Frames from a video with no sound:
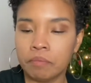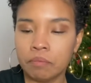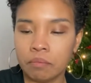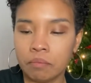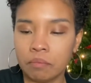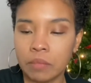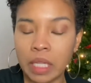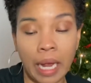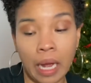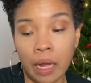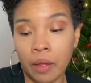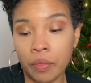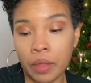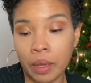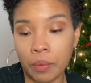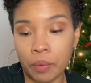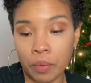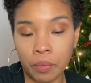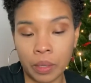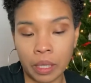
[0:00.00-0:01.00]
Yeah, they
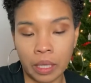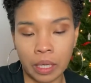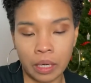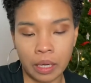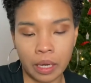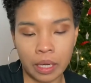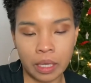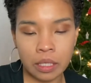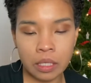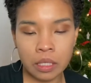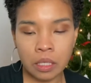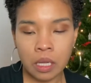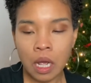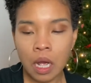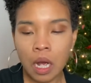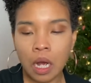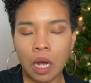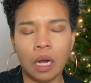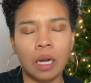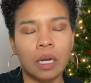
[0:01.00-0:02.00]
were really nice.
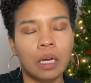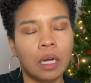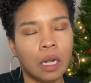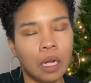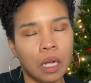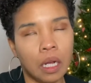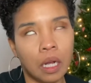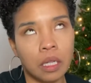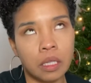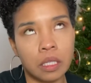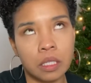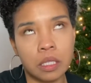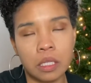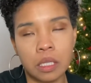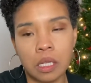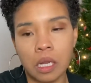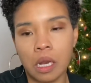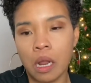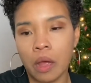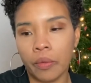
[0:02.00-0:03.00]
This is
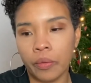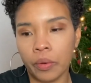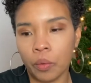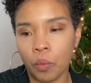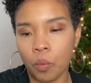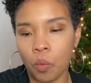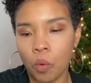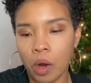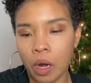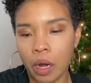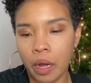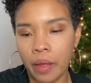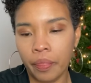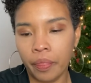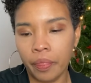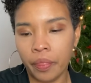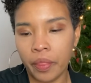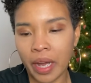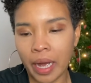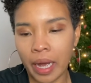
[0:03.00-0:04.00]
another
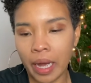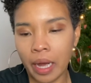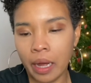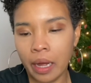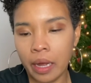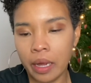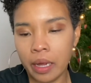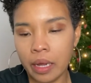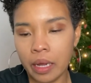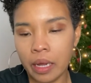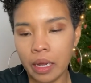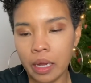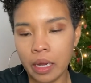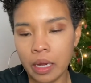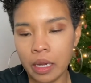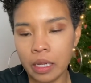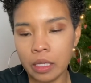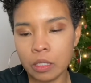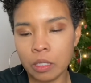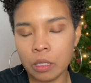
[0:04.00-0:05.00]
one that
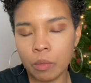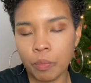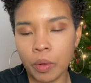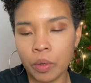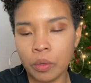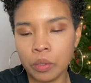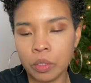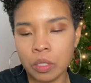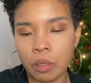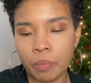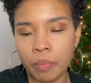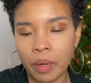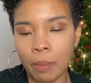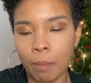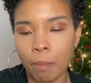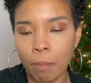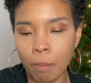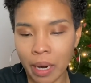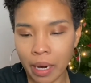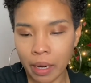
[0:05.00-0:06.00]
is supposed to be
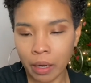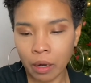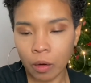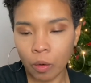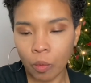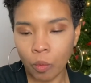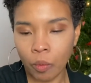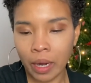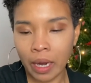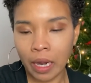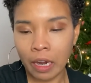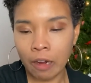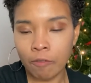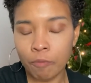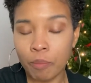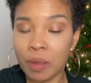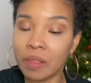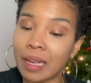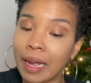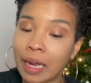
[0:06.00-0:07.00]
microwave,
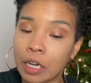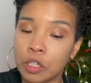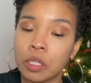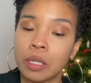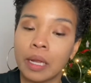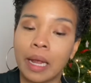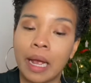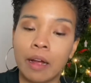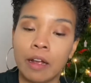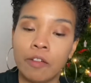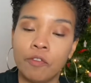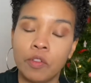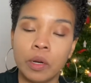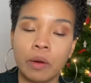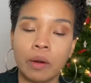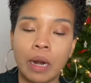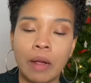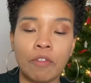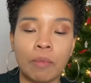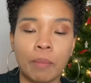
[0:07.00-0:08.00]
but they actually if you
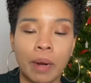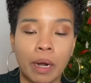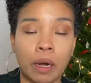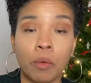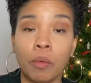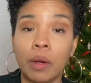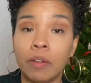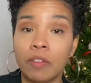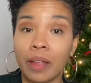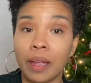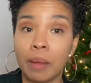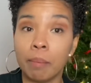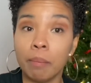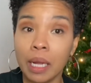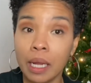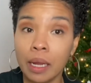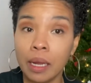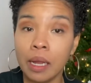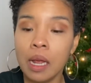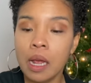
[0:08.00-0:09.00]
don't have a microwave like
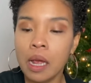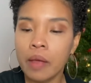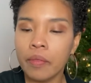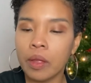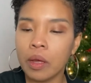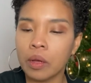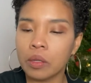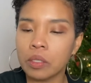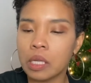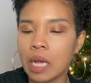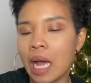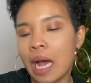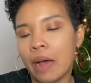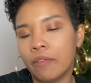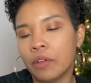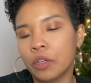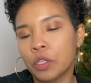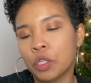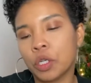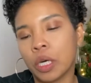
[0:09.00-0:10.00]
me, they also have
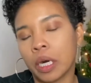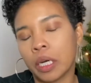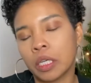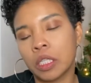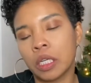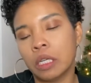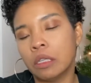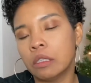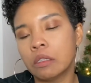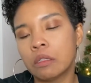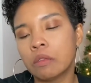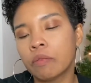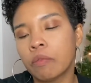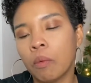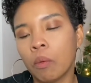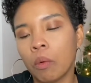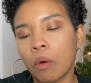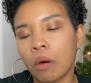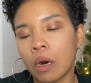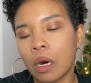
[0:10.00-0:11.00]
instructions
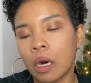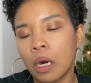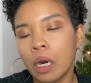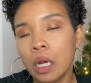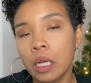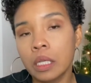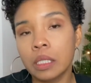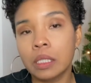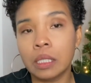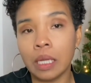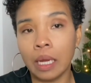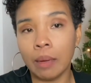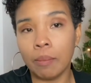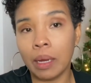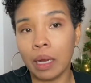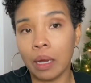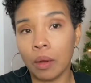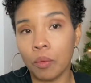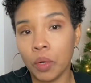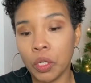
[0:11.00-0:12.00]
for
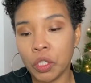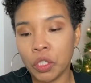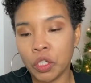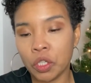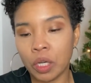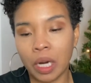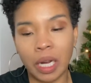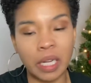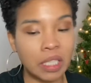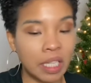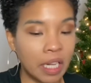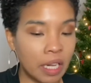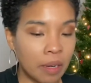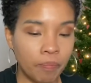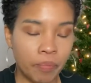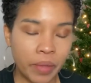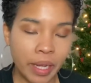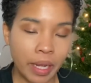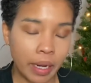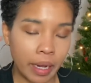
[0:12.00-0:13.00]
steaming, which I
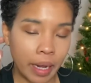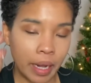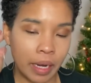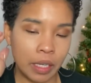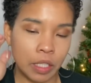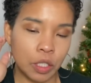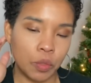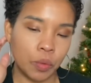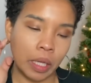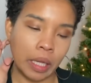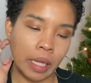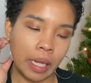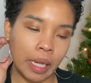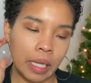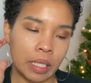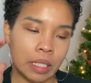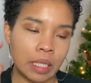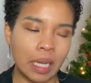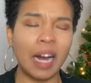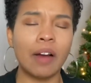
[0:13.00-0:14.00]
did, and it's really
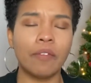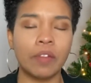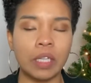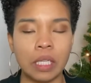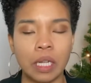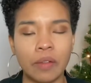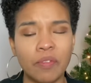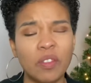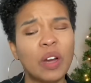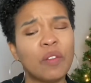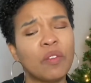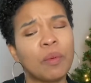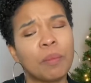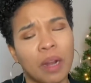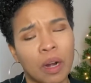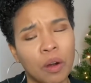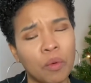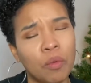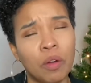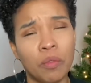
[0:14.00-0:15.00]
easy. Obviously, if you have a
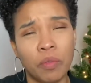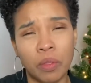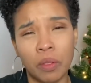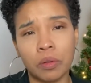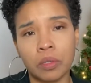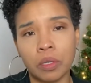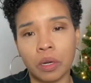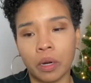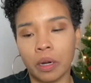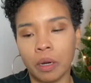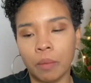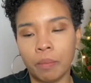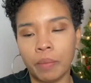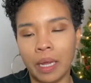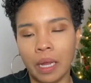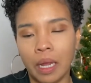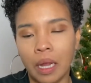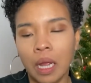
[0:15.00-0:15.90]
microwave, those are going to be